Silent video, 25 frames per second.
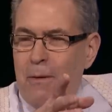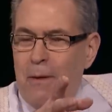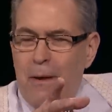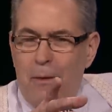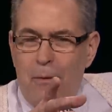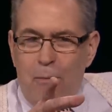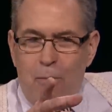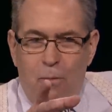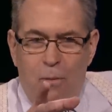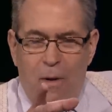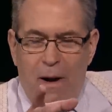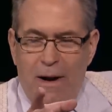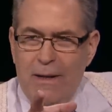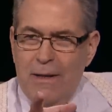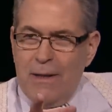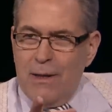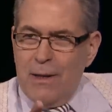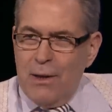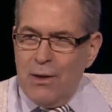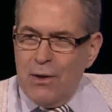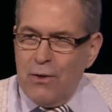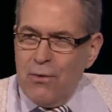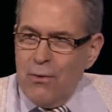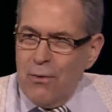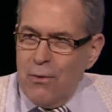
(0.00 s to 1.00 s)
he writes the
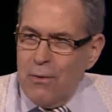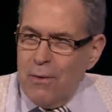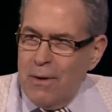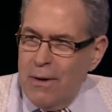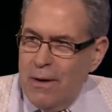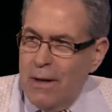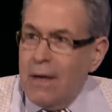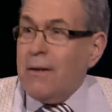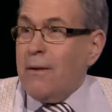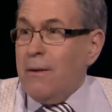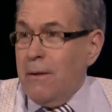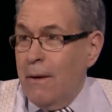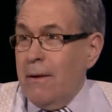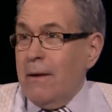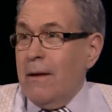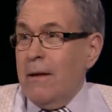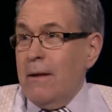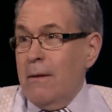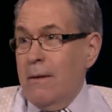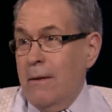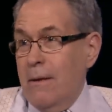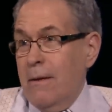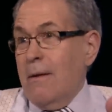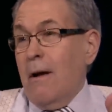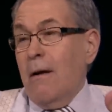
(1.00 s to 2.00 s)
story. He he
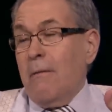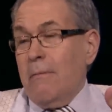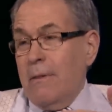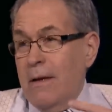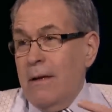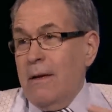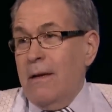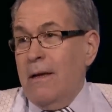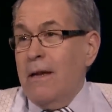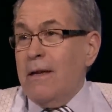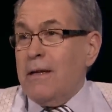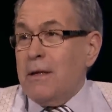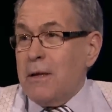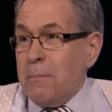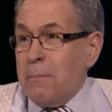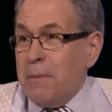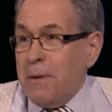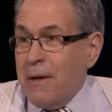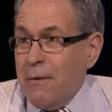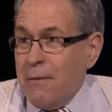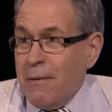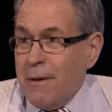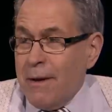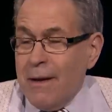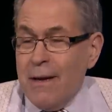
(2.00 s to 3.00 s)
no he, he's
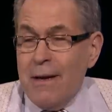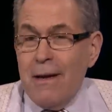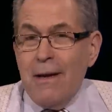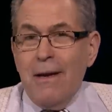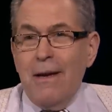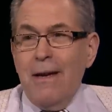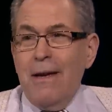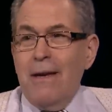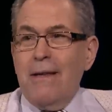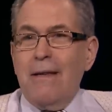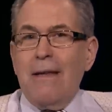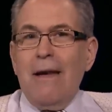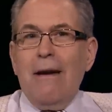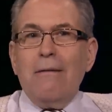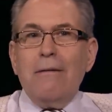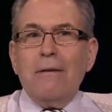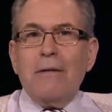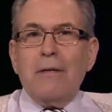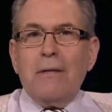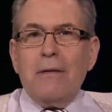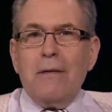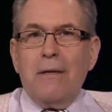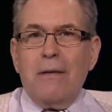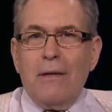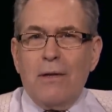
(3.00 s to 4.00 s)
appearing. He, he
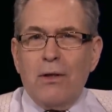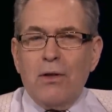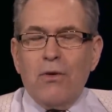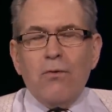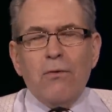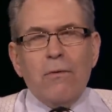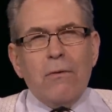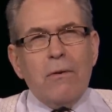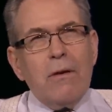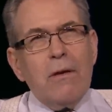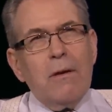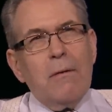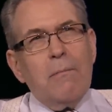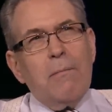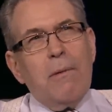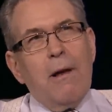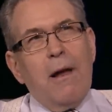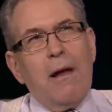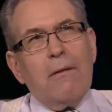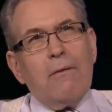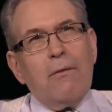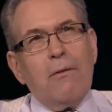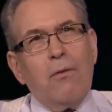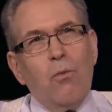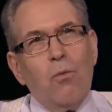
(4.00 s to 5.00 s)
tells the story
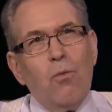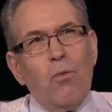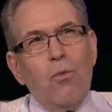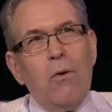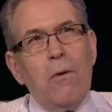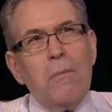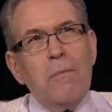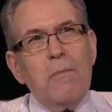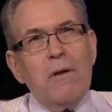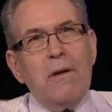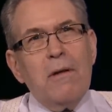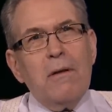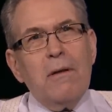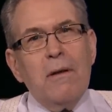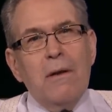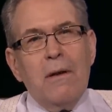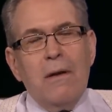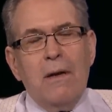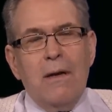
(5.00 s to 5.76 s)
about the woman.